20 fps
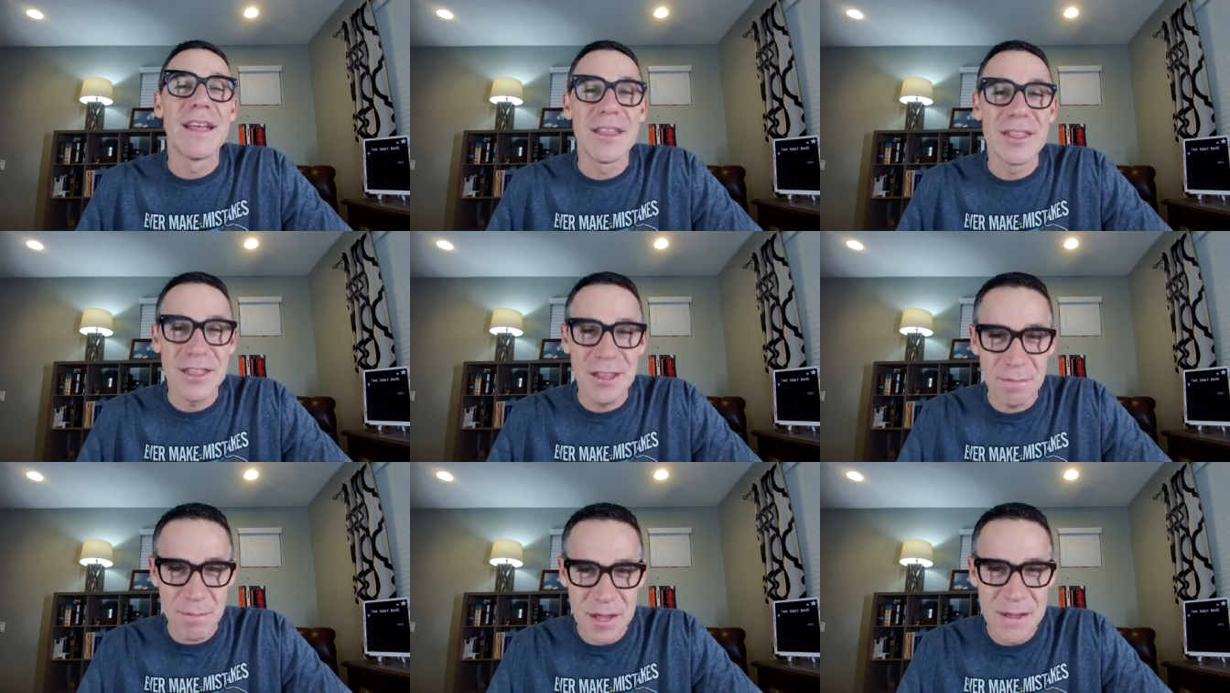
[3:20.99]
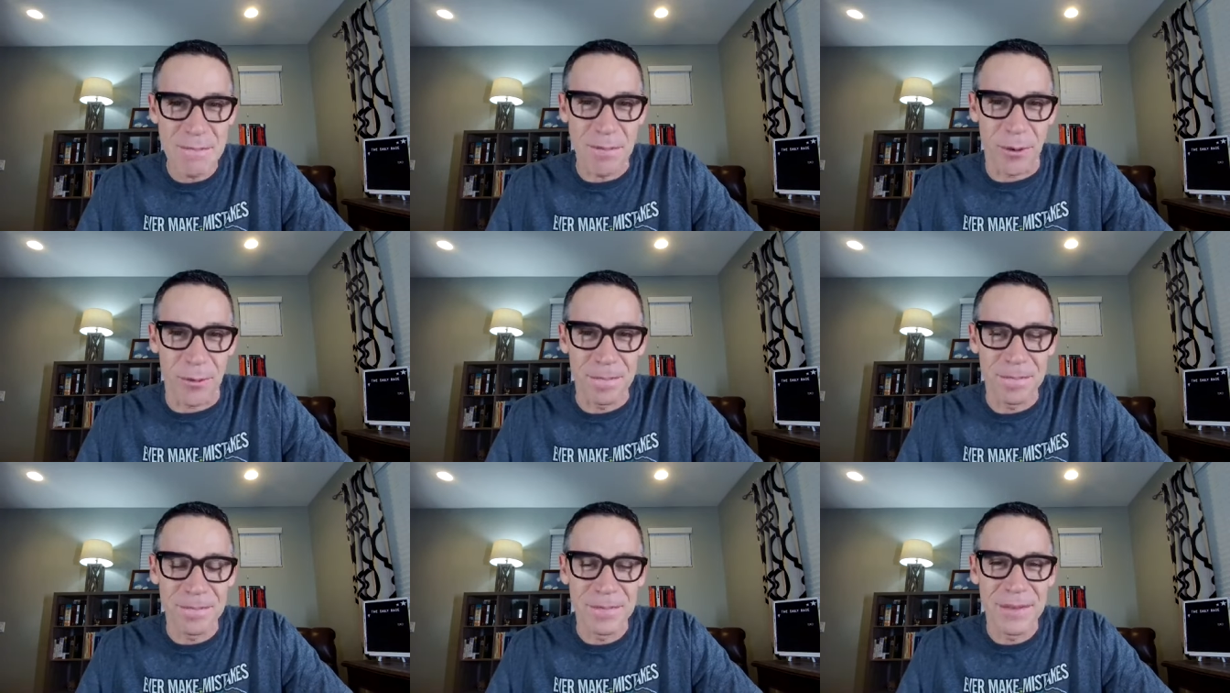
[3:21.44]
The people.
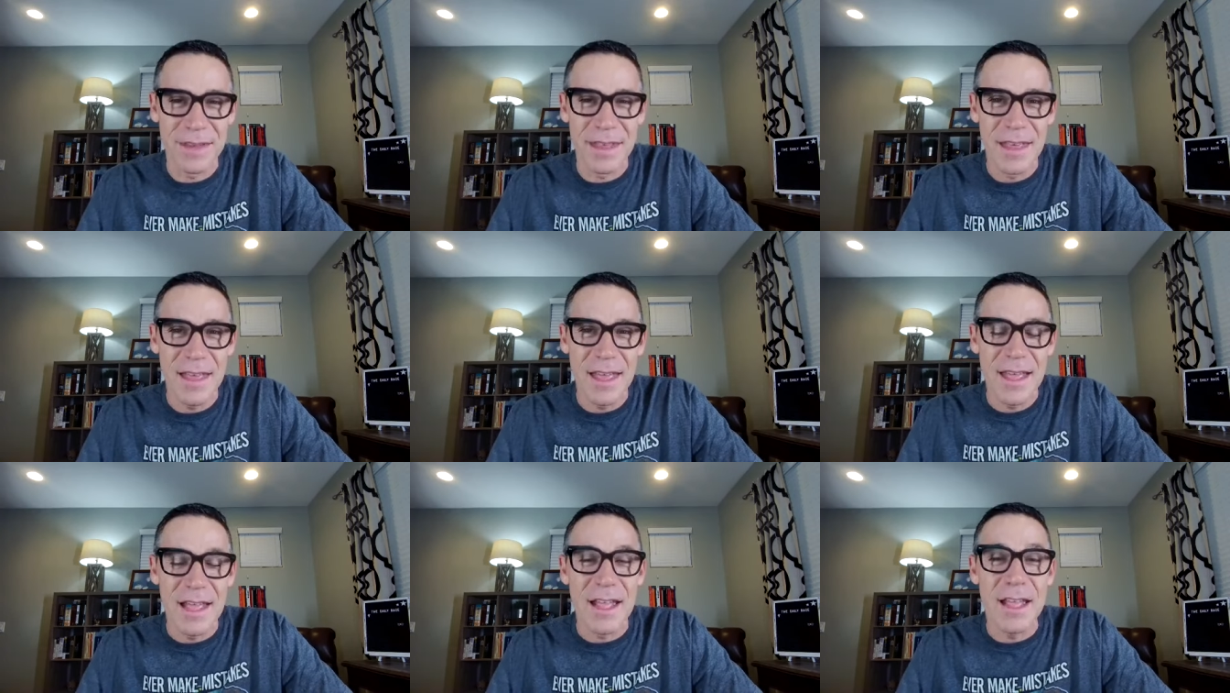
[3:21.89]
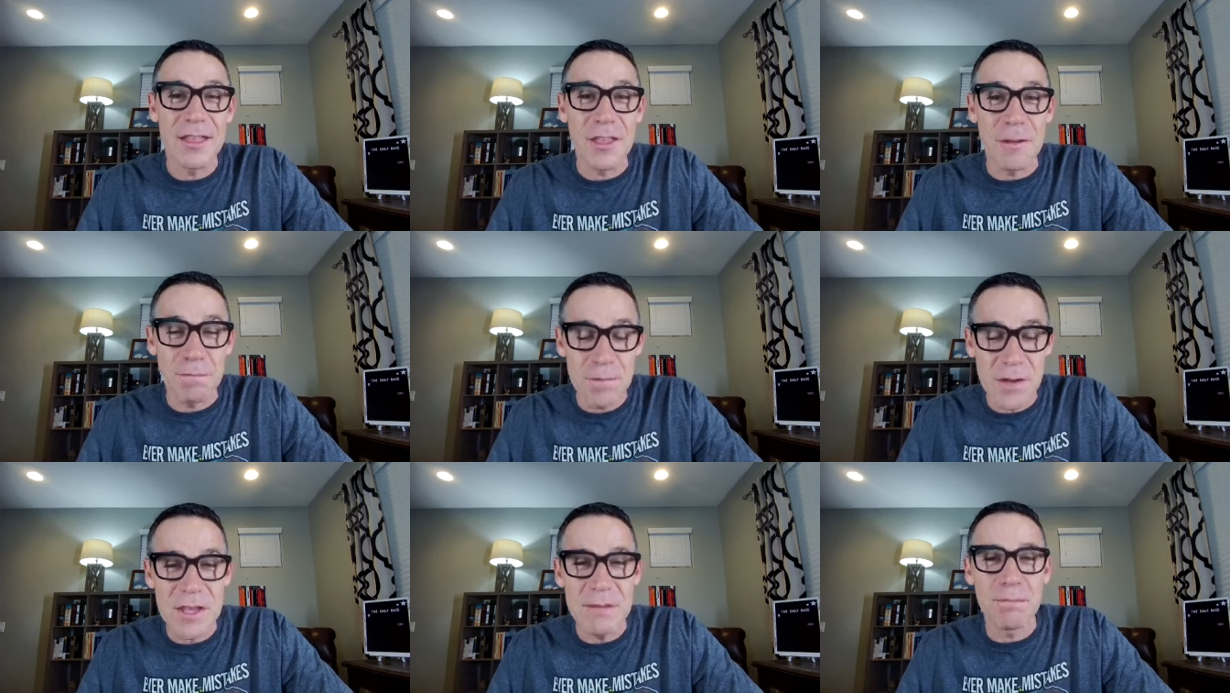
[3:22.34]
The
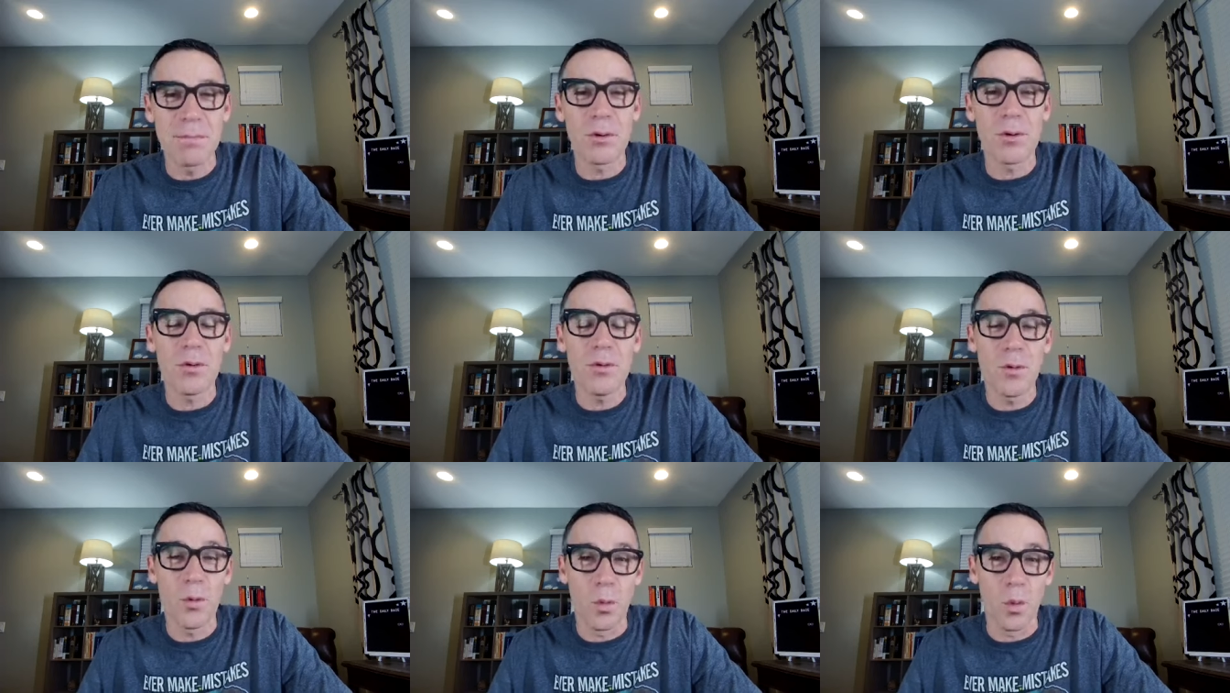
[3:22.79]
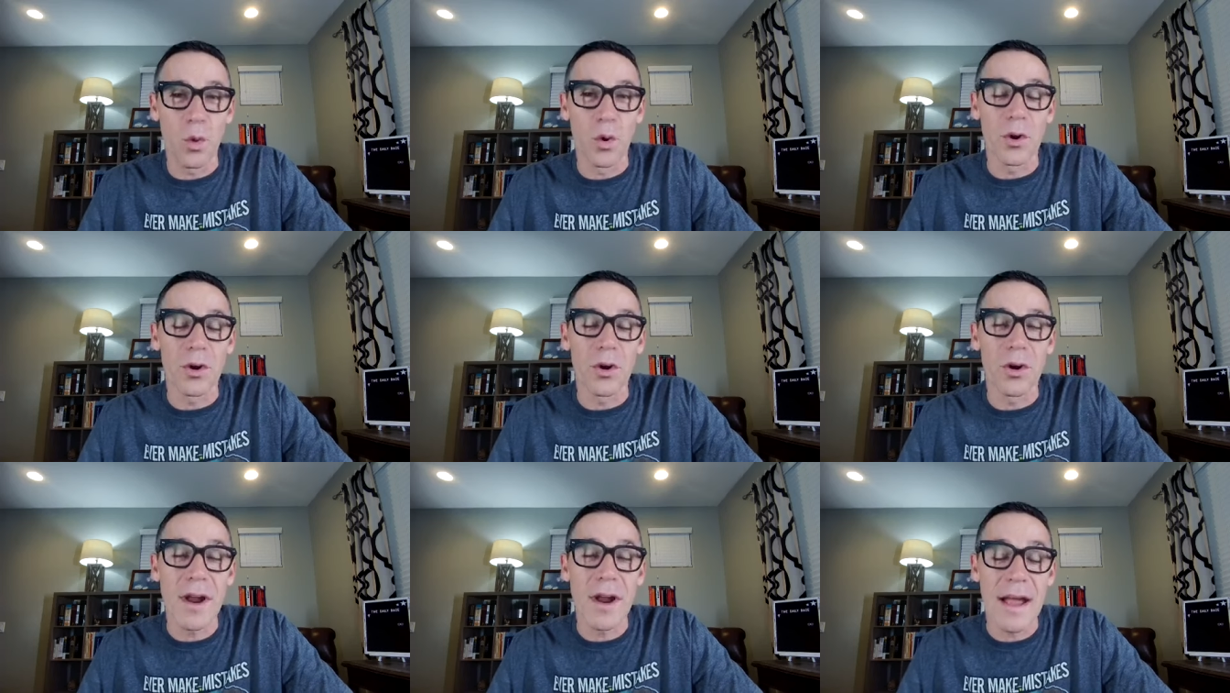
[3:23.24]
people
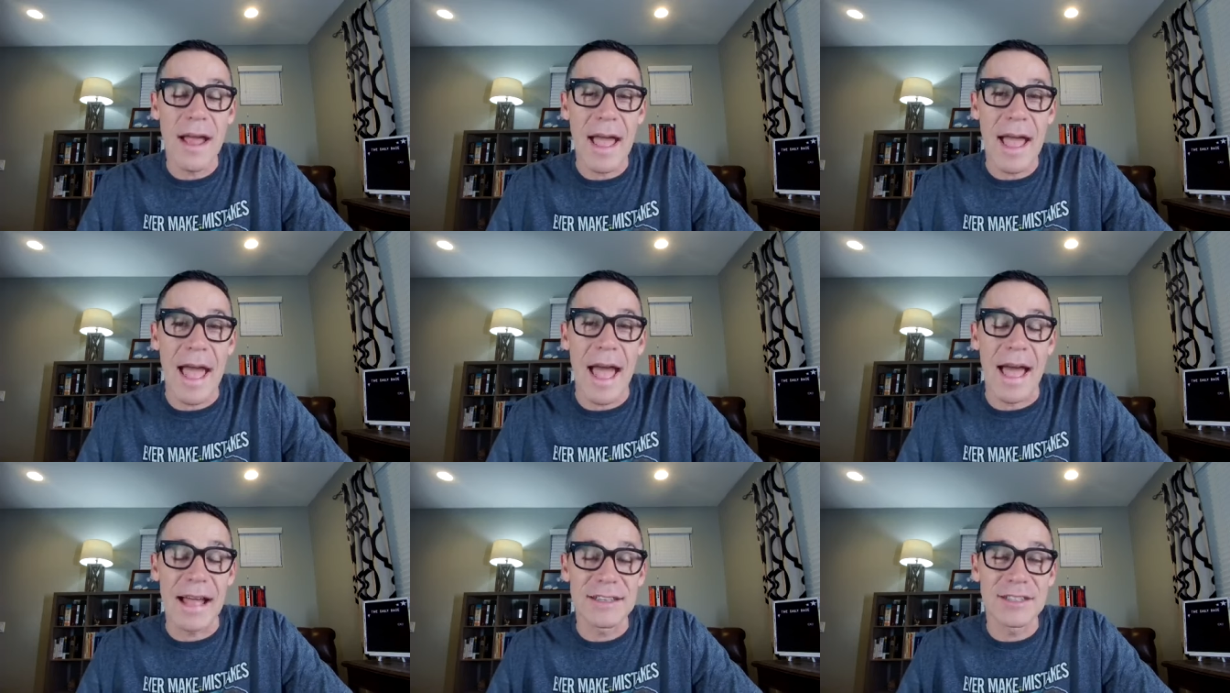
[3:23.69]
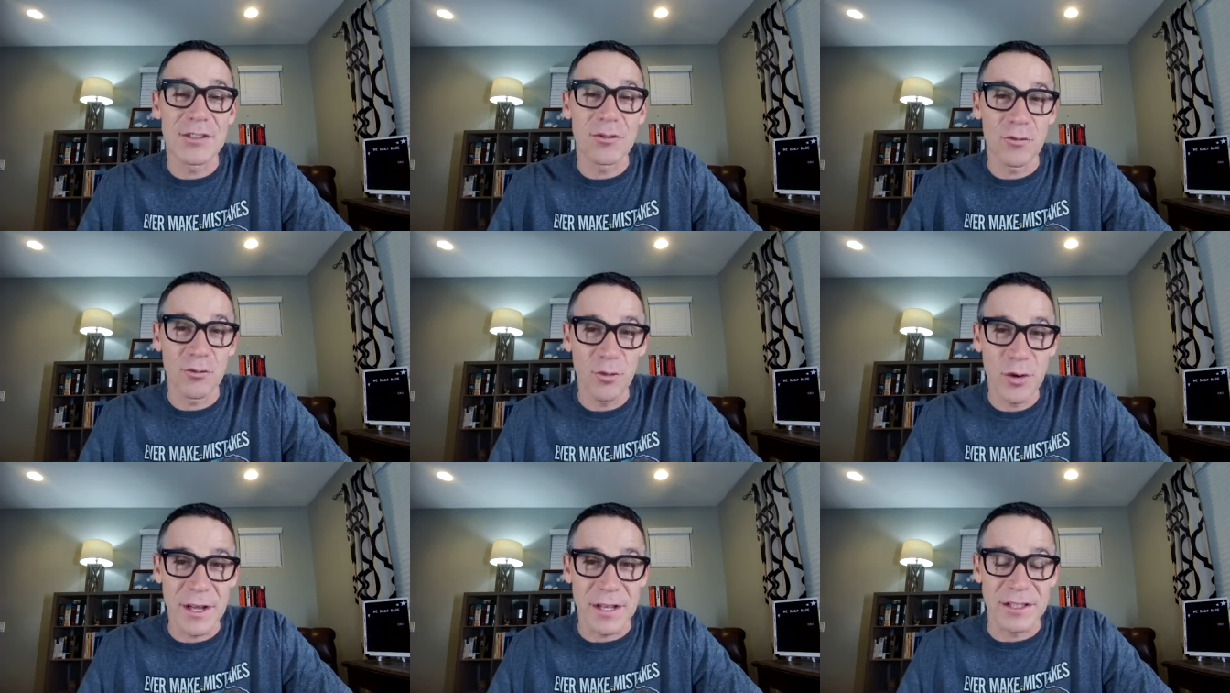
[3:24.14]
were at
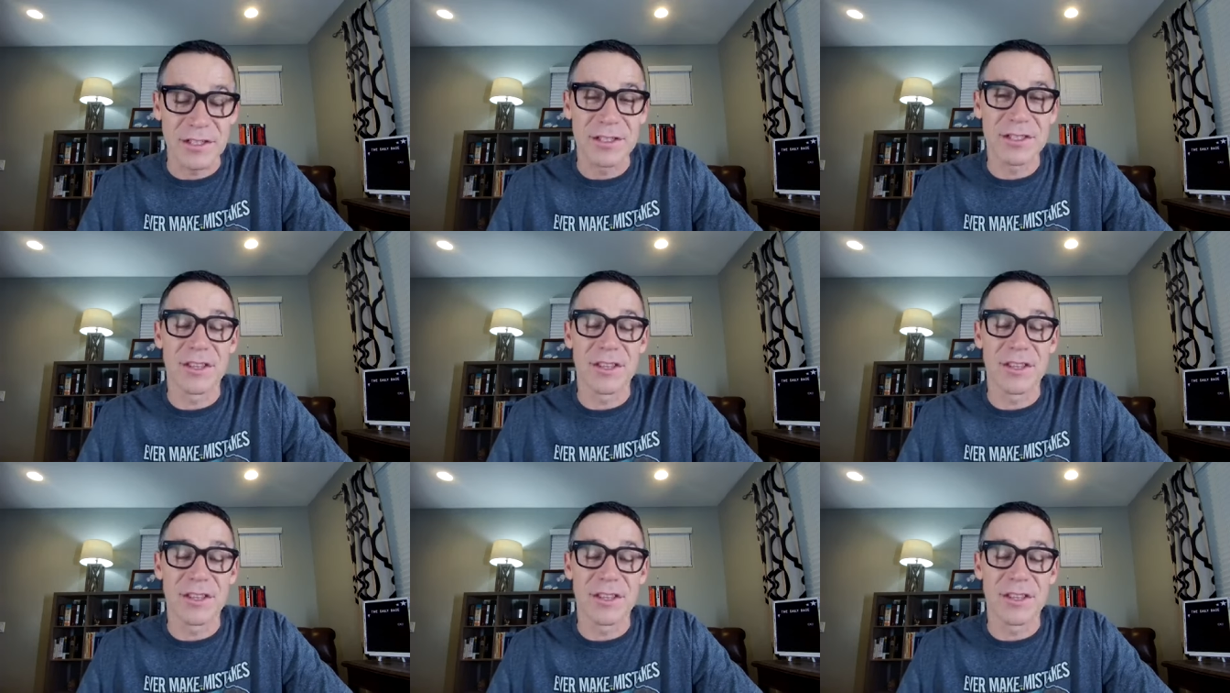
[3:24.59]
risk.